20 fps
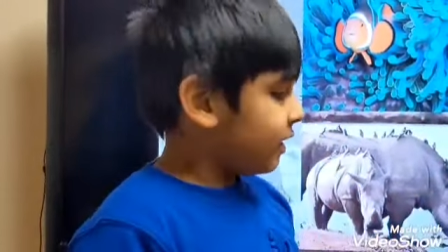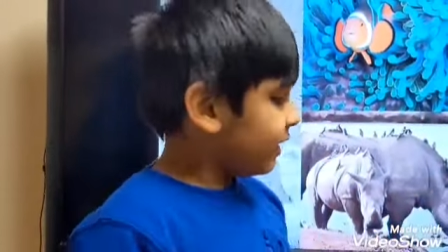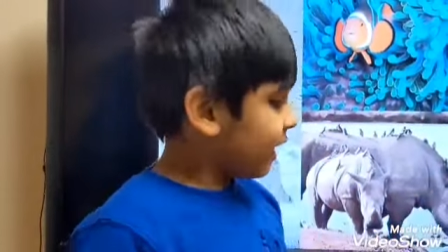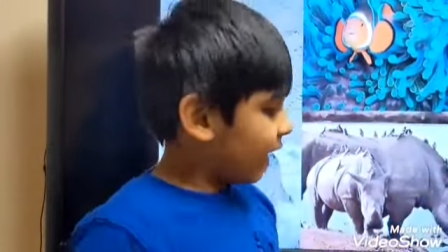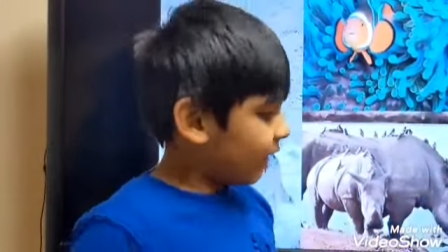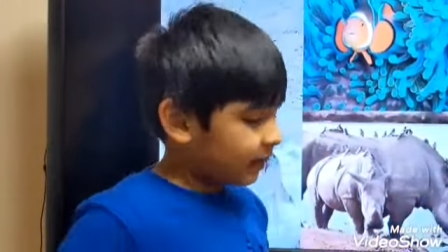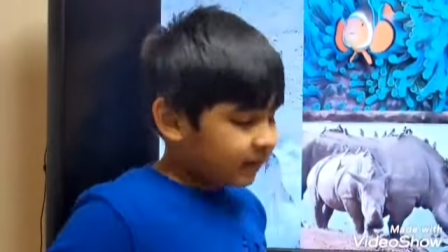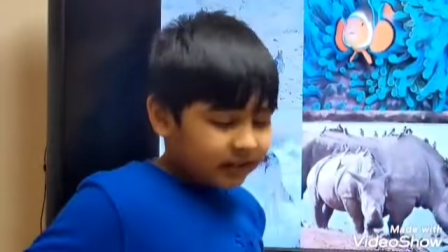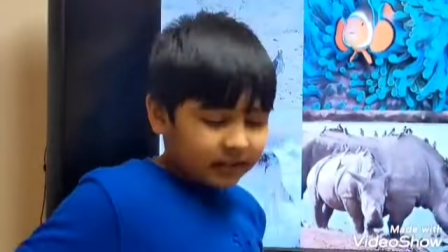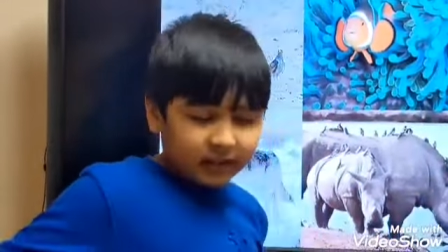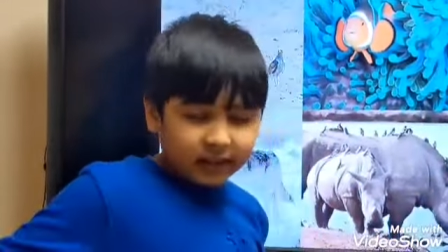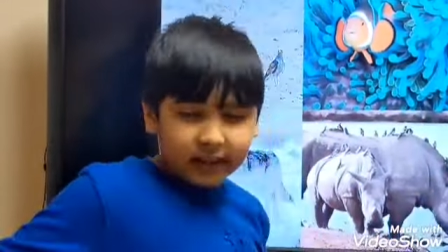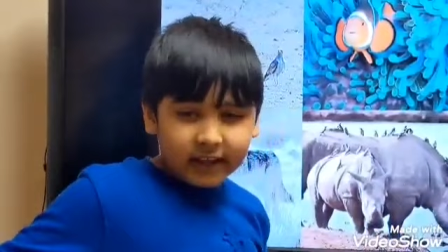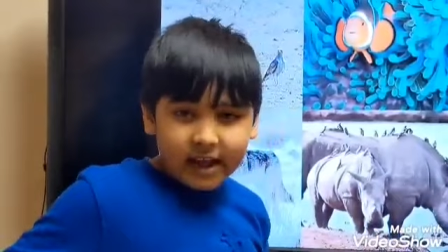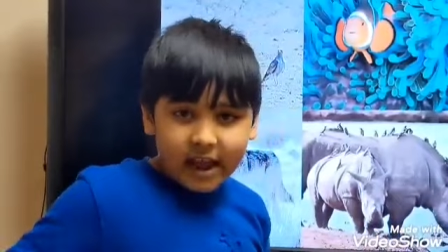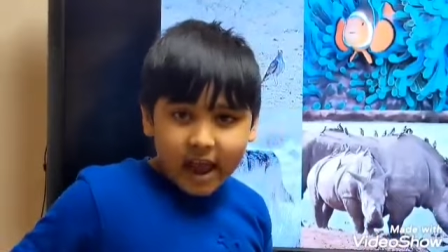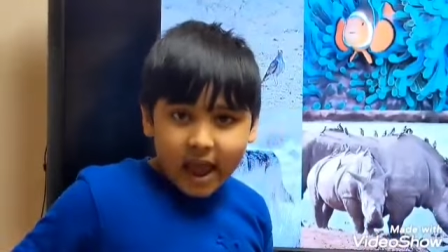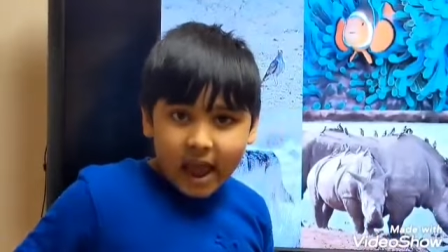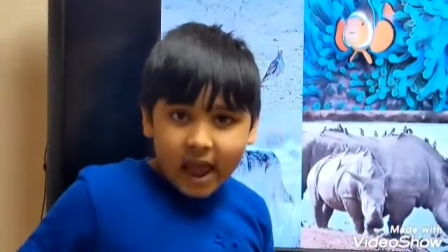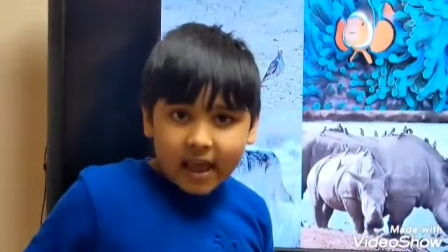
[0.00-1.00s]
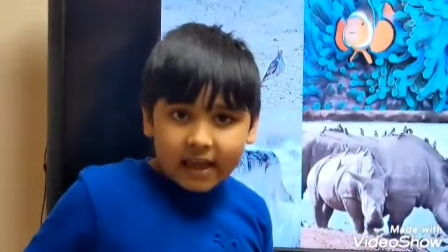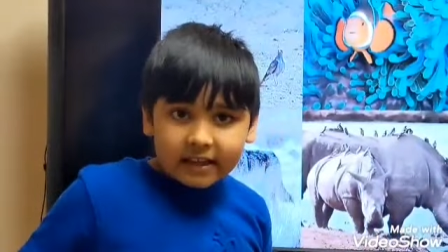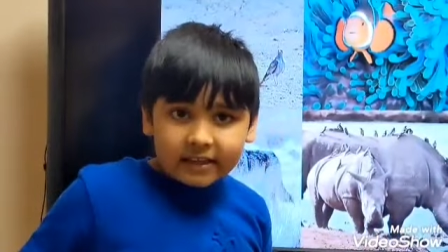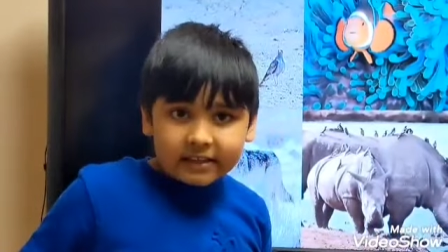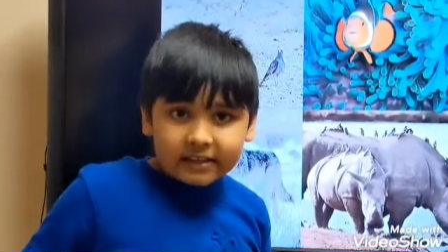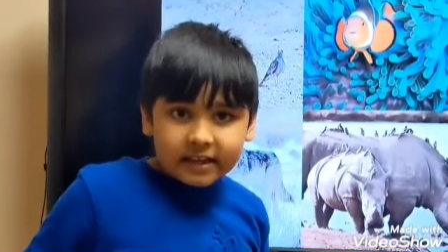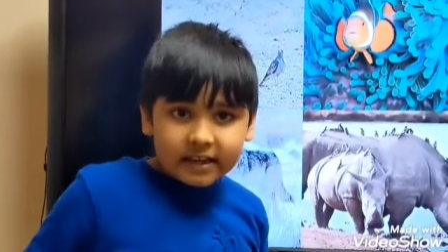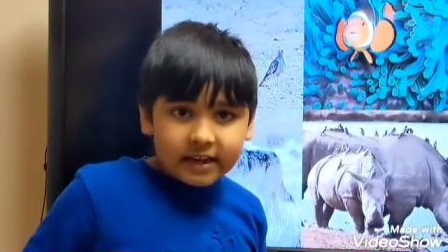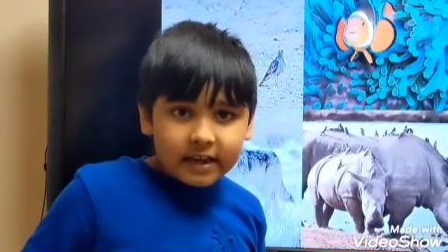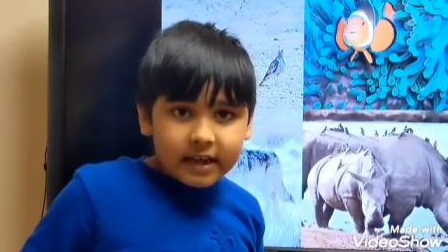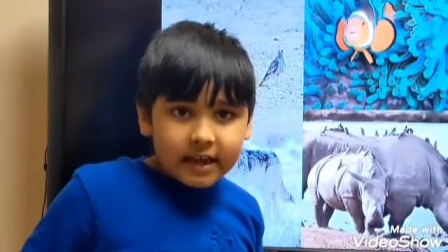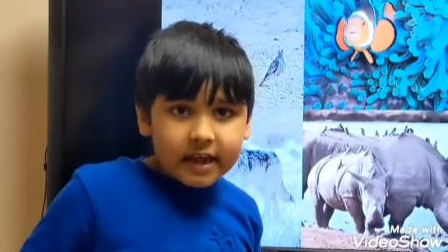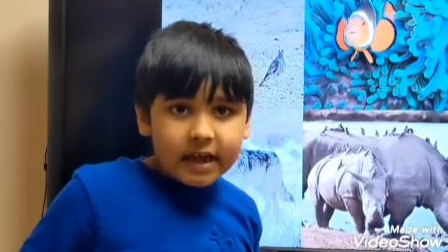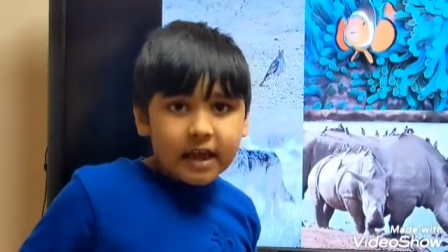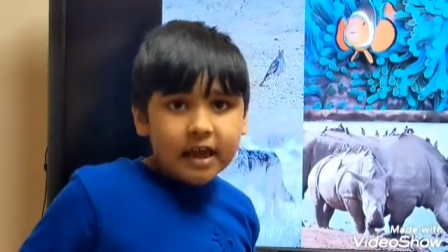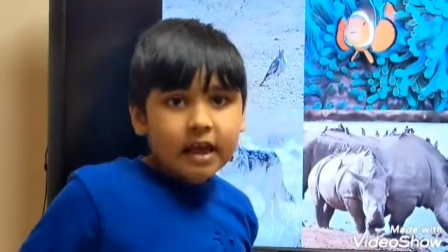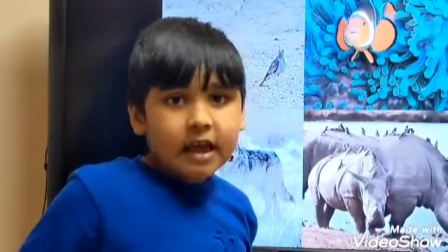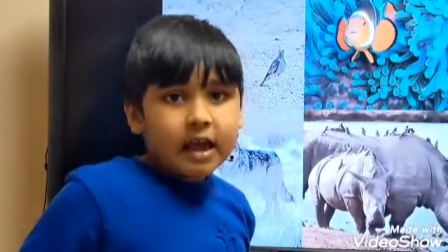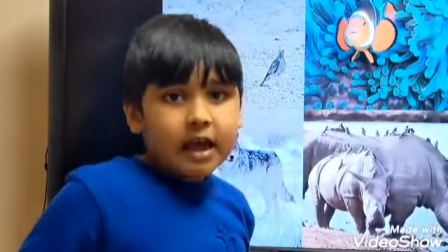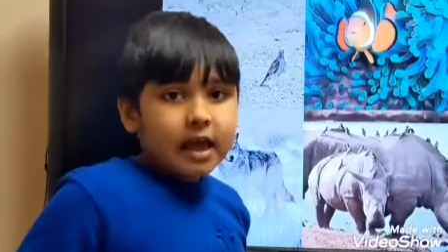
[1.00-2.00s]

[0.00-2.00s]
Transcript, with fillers: That it could lay eggs in it.